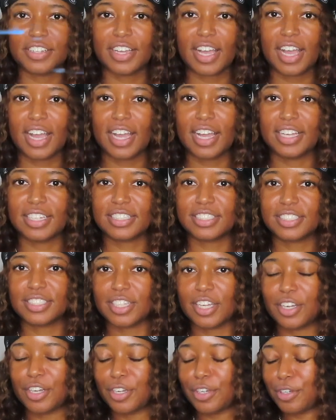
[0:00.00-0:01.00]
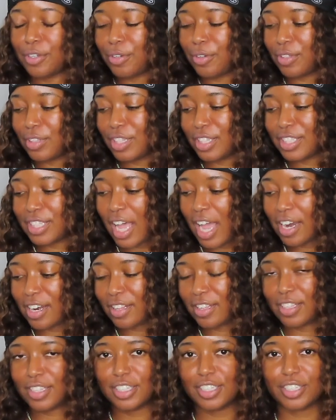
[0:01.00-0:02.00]
you guys. So, the
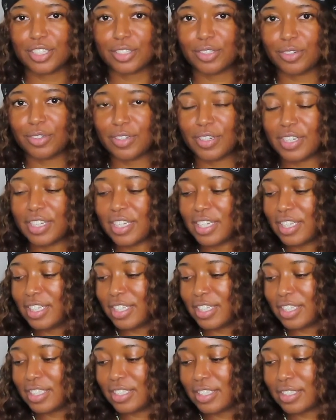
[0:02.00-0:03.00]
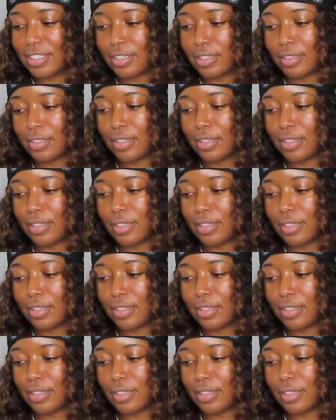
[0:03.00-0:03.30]
title of this story is